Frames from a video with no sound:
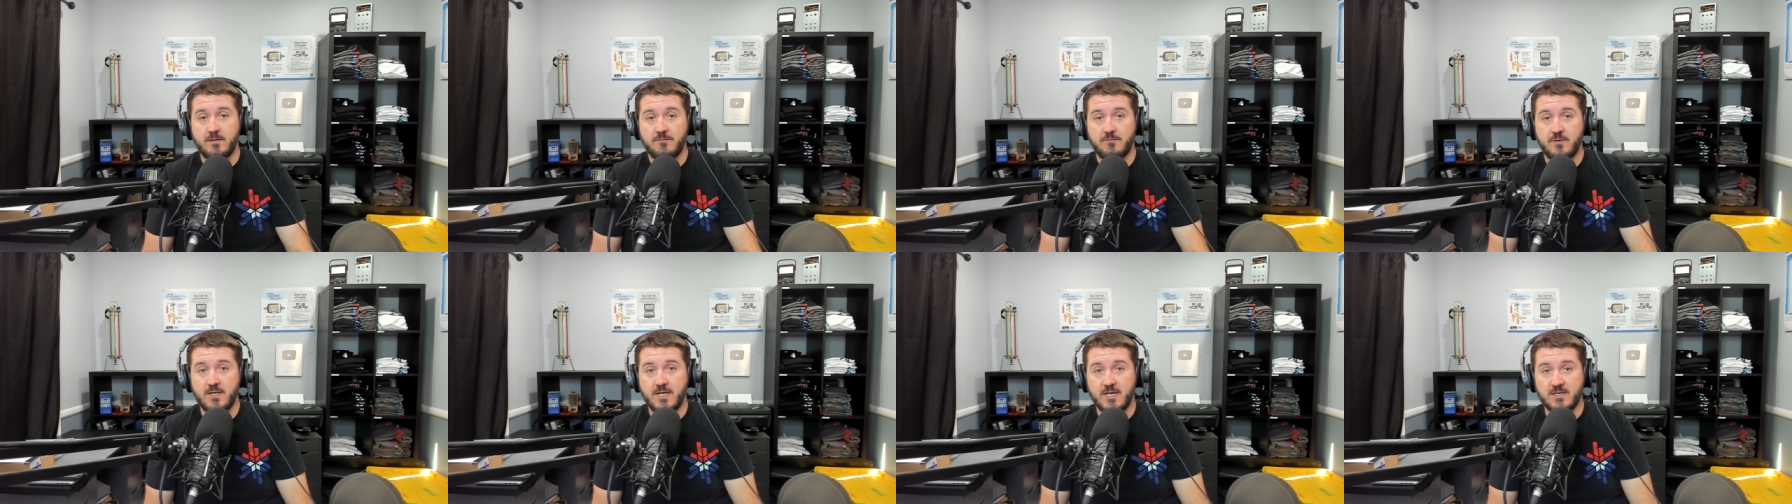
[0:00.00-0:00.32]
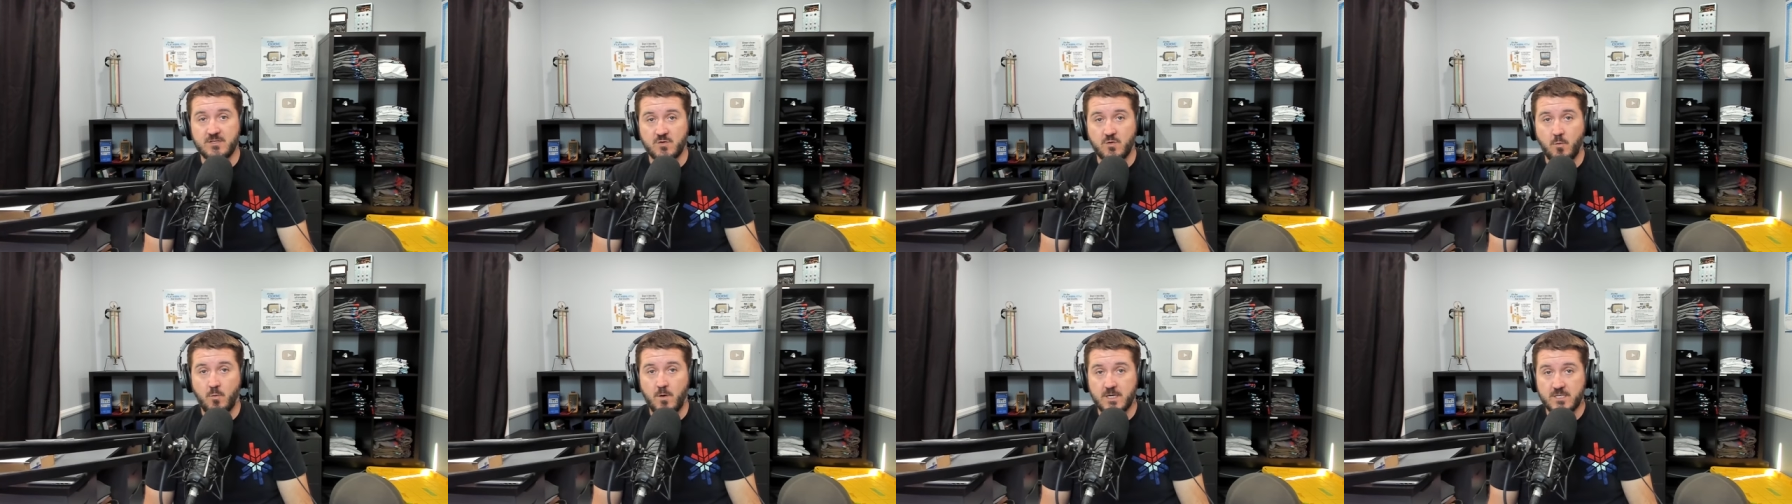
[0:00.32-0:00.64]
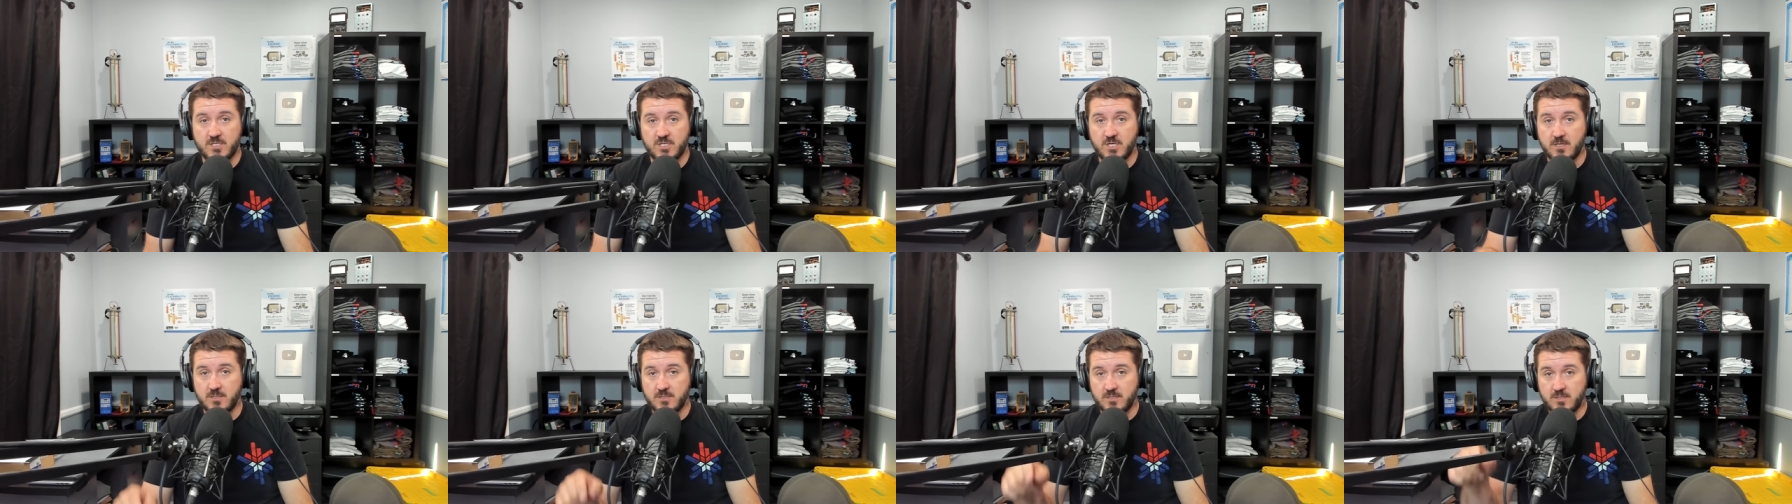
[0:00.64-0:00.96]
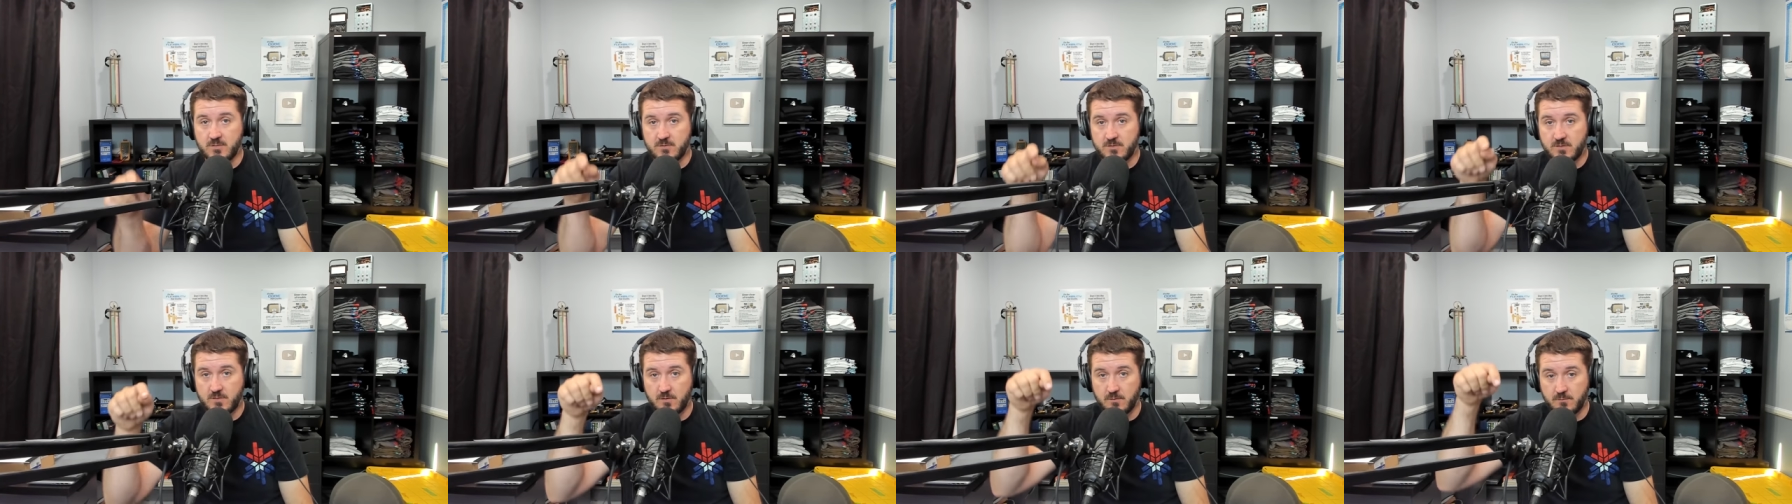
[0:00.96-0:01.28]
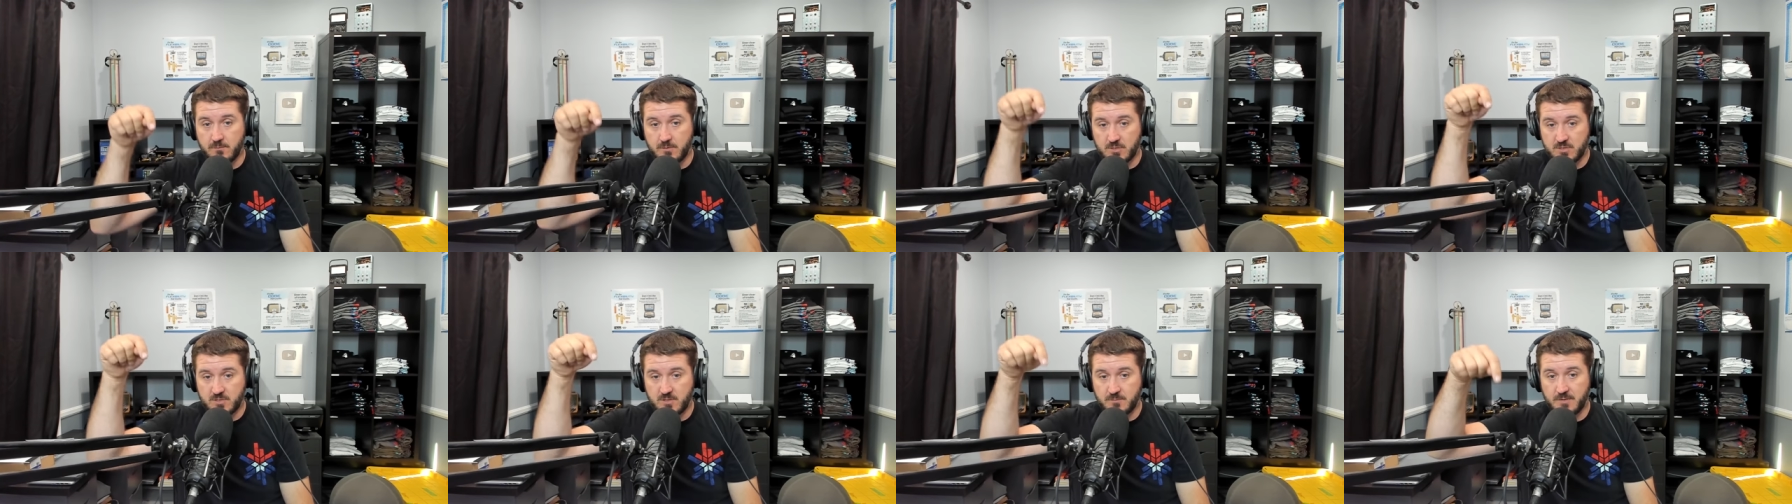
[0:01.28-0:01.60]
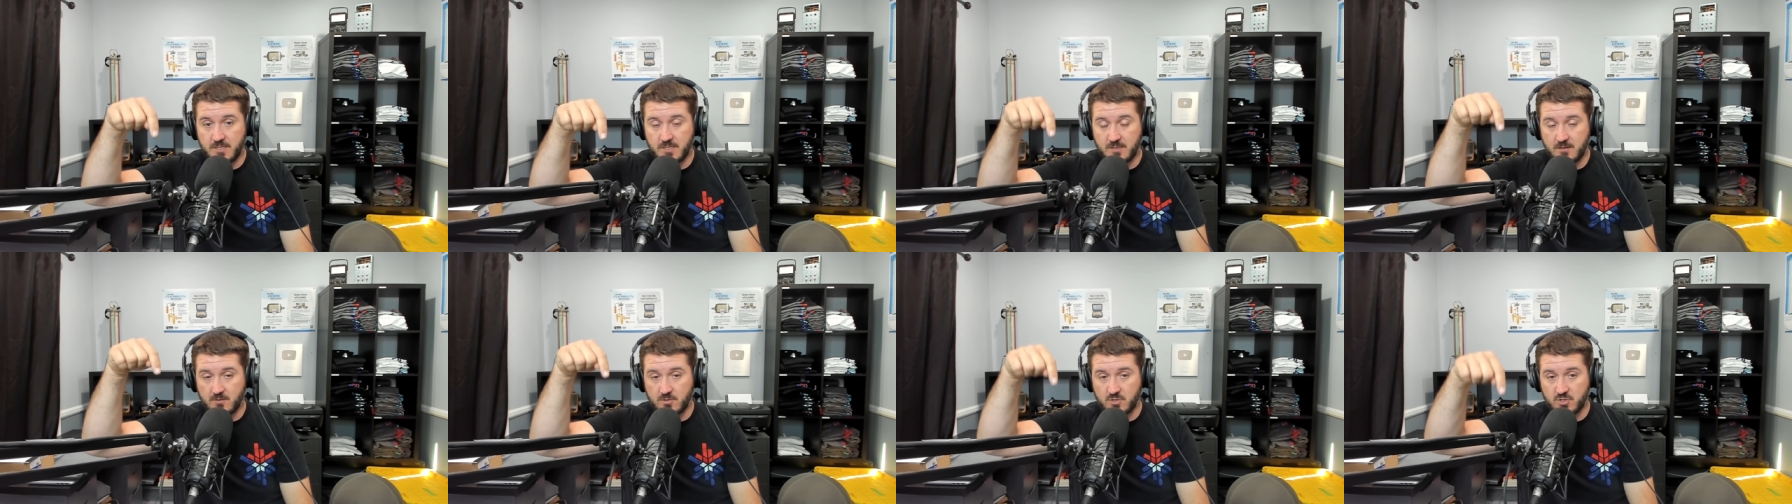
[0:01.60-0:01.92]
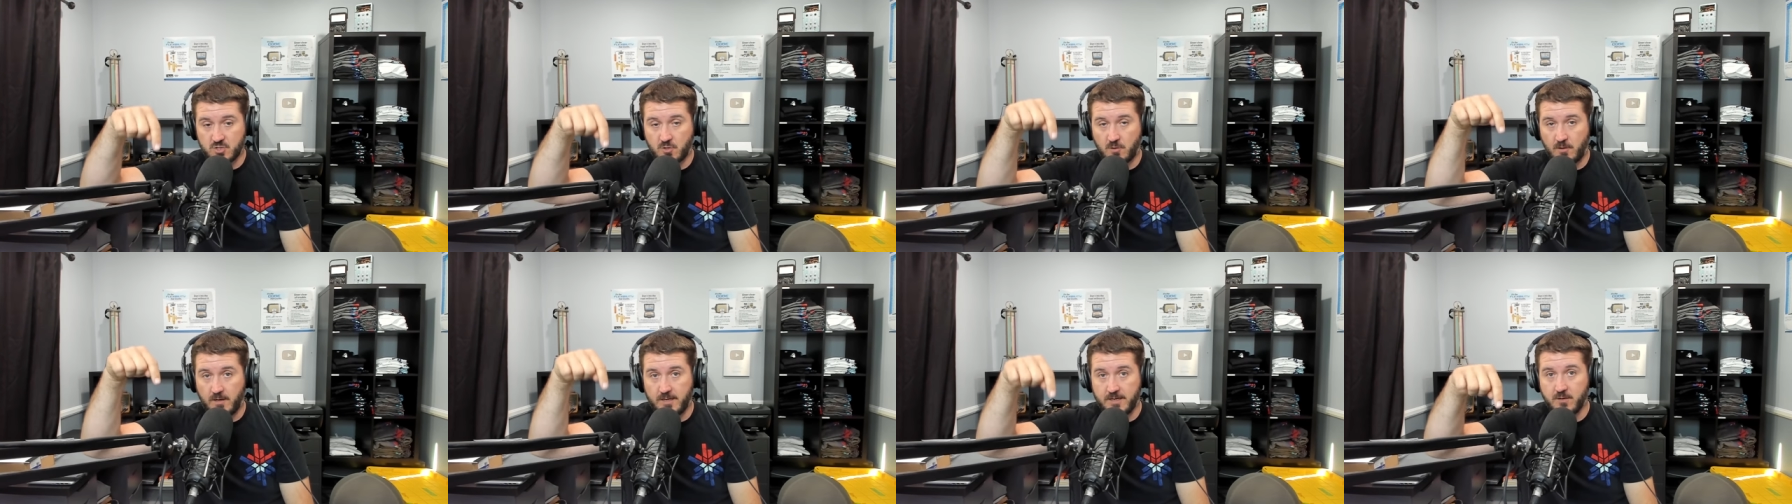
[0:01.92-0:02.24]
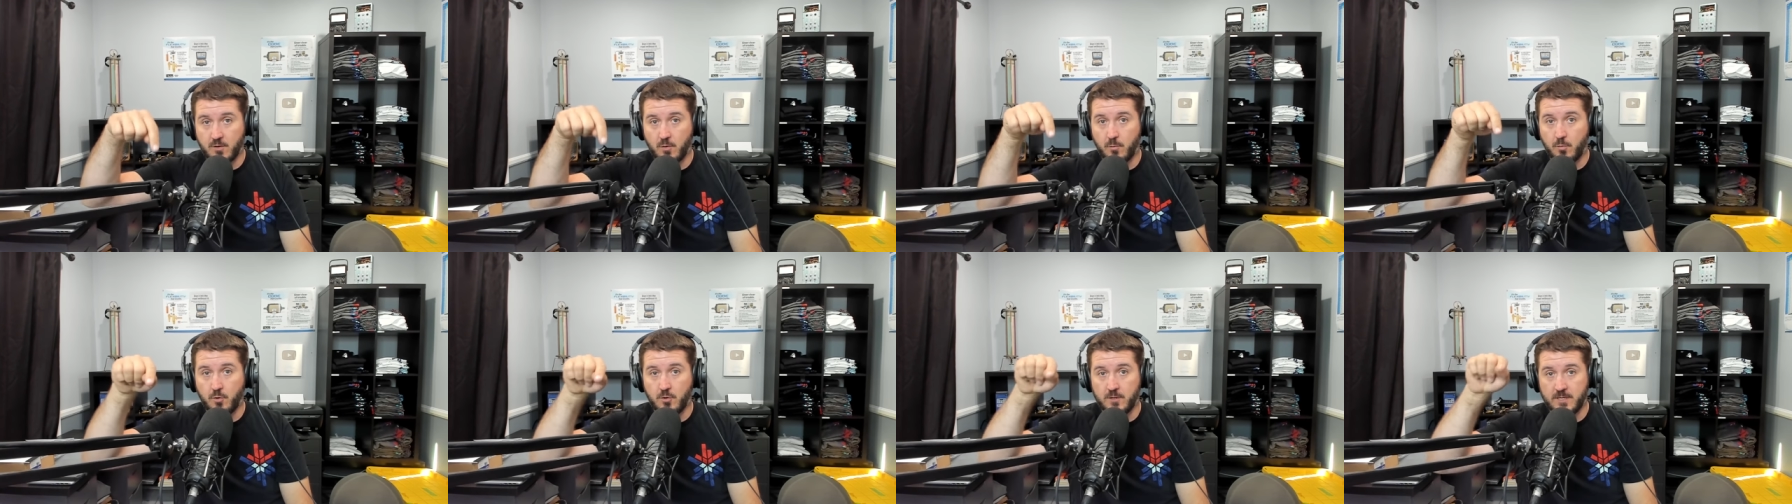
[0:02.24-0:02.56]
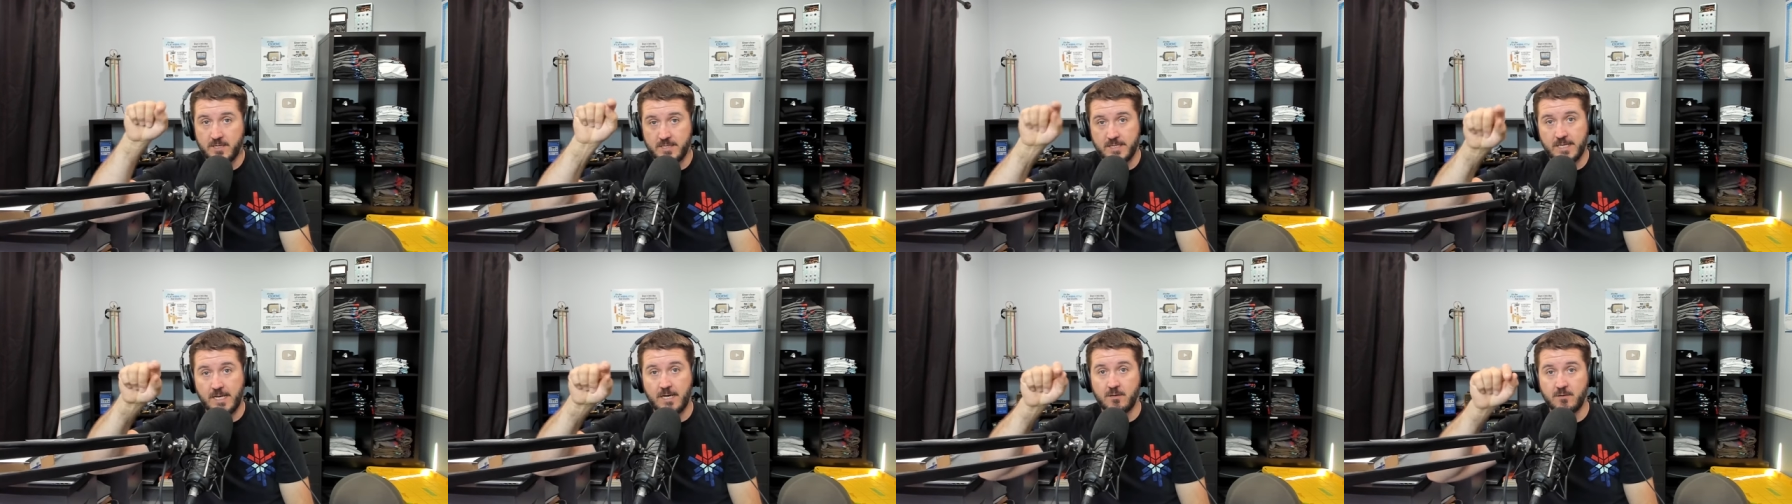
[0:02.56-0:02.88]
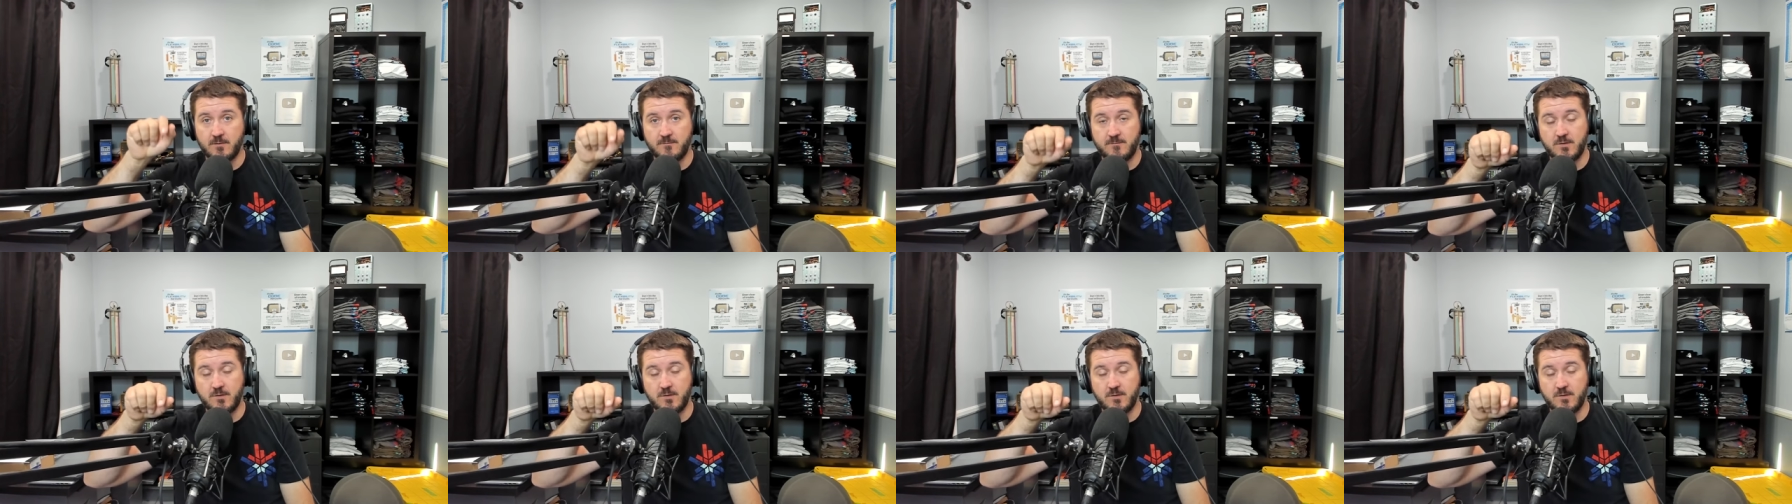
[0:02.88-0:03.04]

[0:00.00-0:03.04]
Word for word: if you guys are watching on YouTube, there should be a little triangle pointing down.